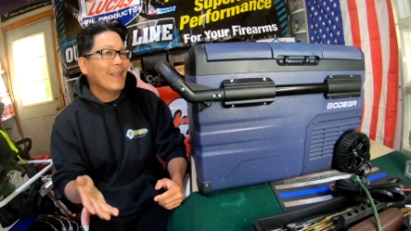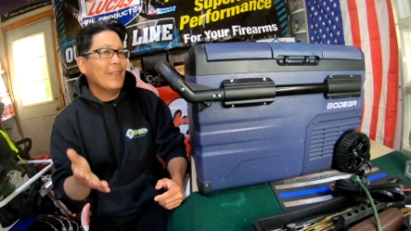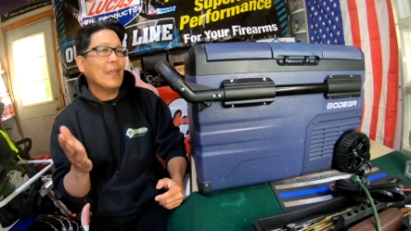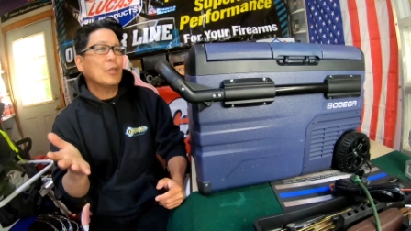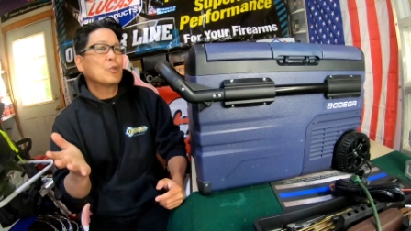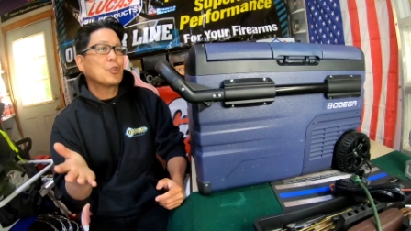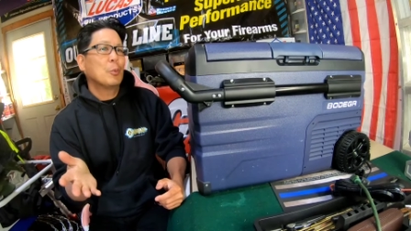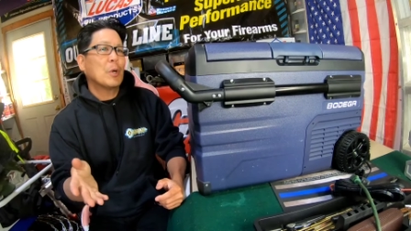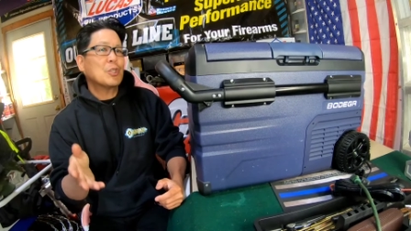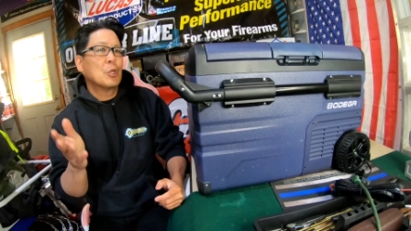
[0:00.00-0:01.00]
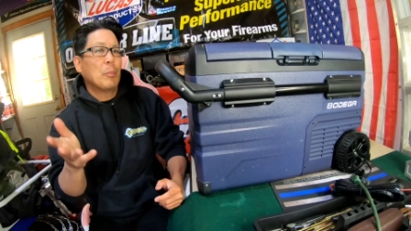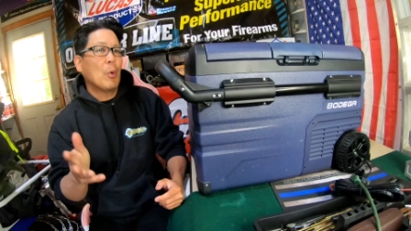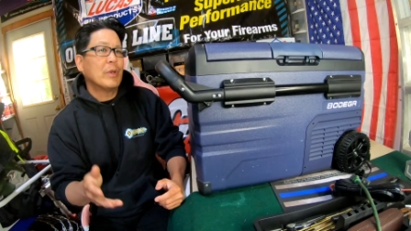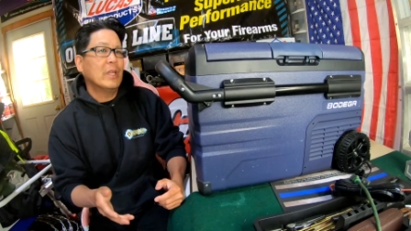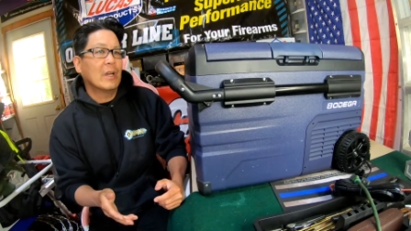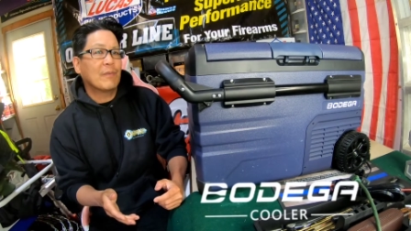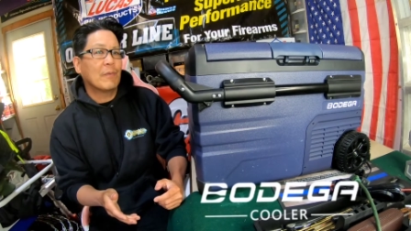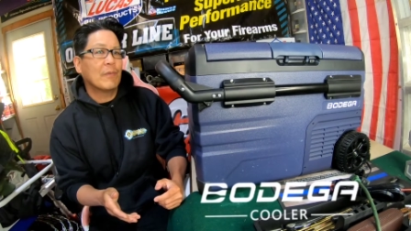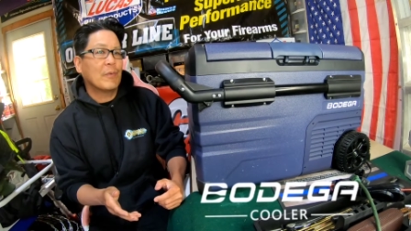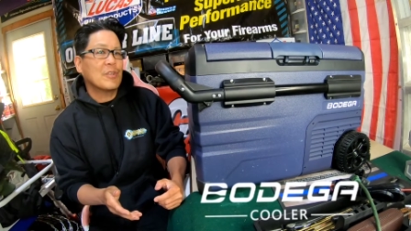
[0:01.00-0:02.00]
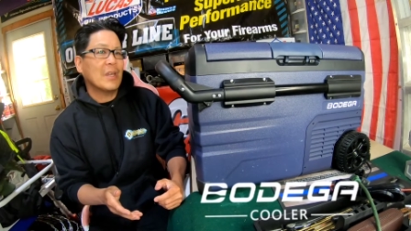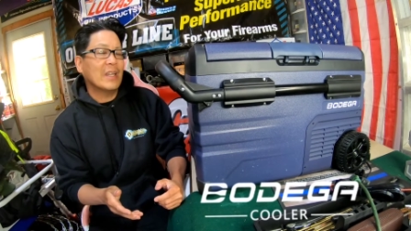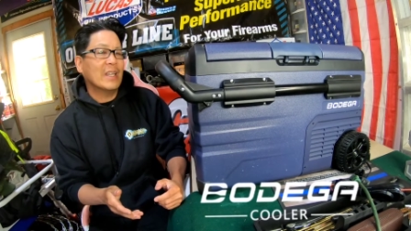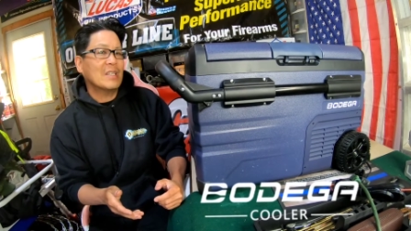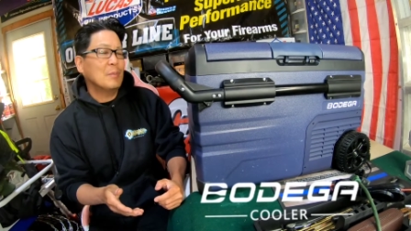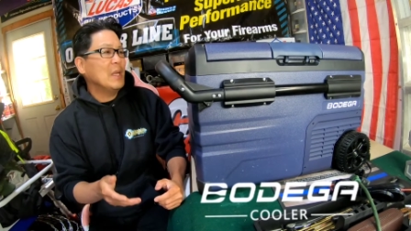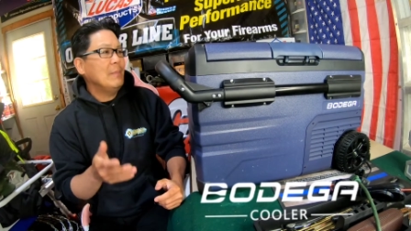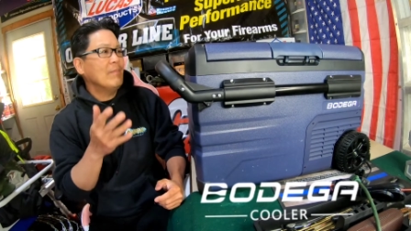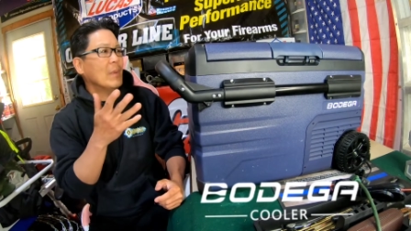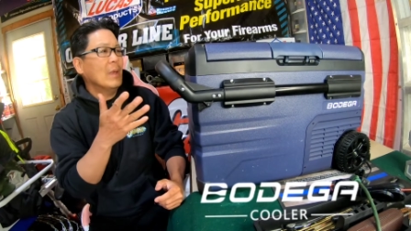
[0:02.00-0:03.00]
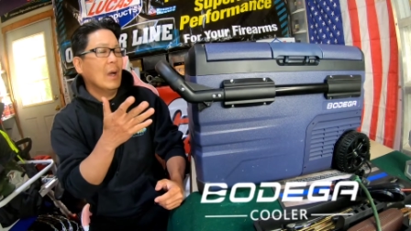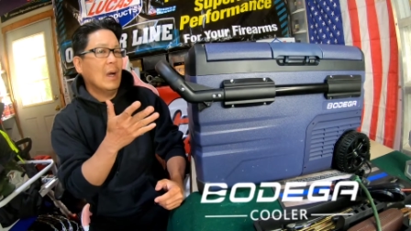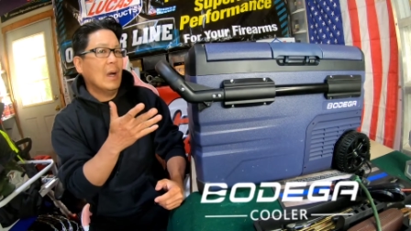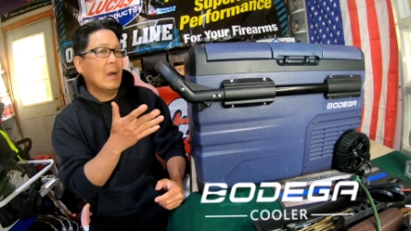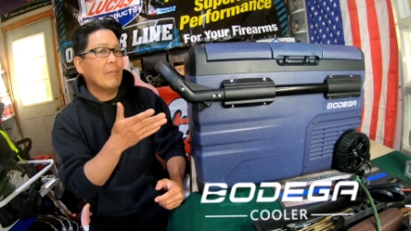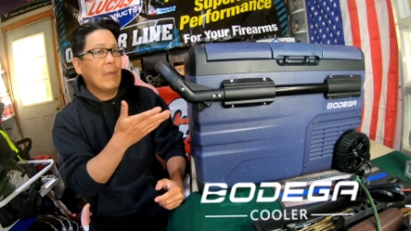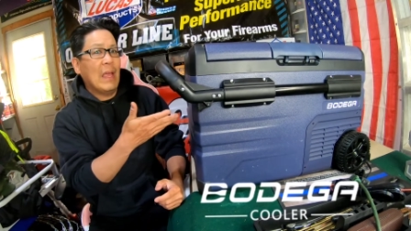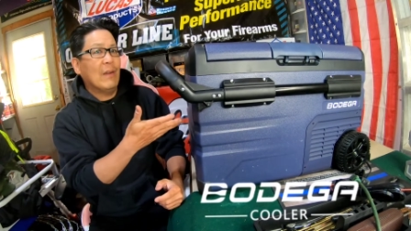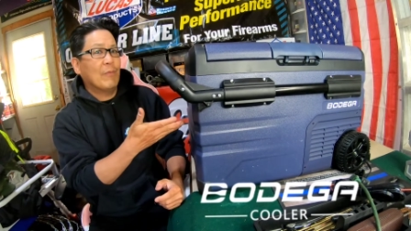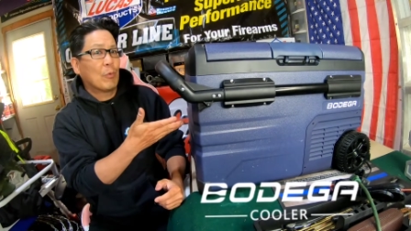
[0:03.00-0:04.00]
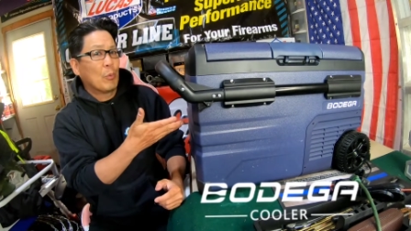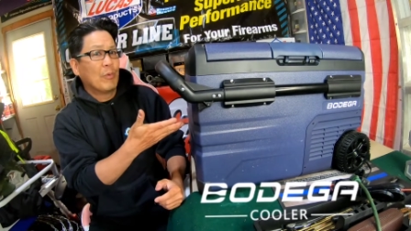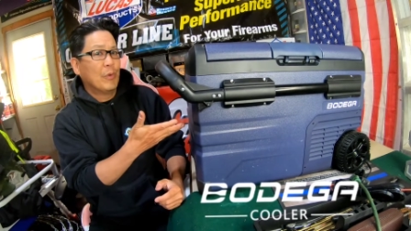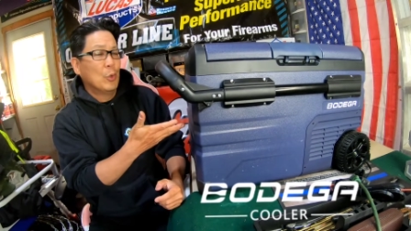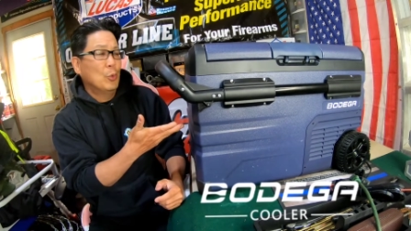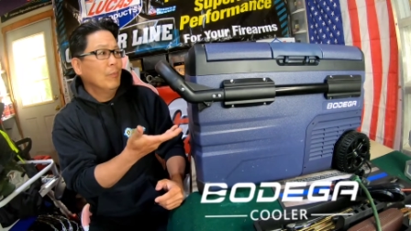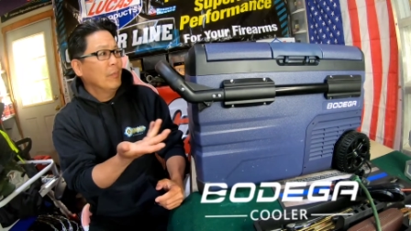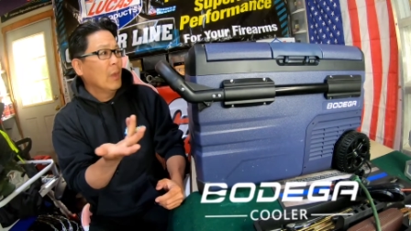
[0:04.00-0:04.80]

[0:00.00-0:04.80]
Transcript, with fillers: Thank you so much to Bodega for, for sending it to me uh, and for review.